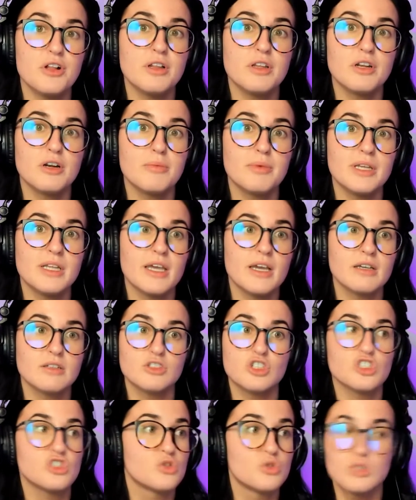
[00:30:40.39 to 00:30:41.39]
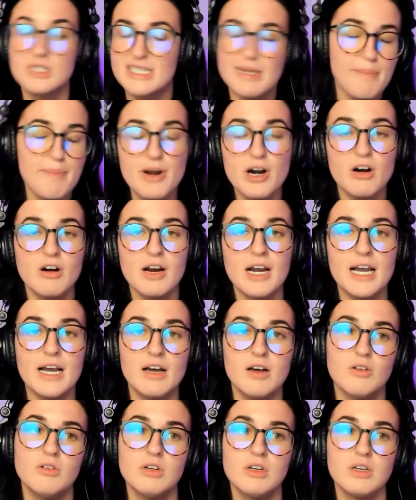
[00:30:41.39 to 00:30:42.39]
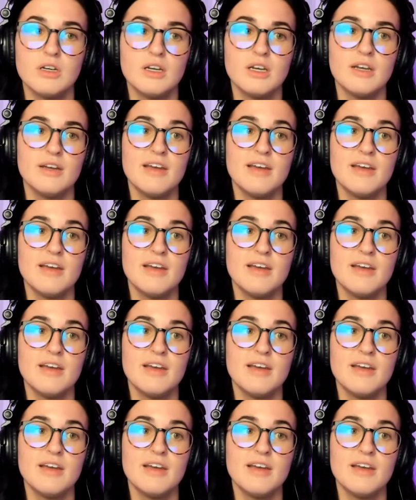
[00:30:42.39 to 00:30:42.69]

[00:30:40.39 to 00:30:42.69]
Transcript: a little bit, like just zipping around.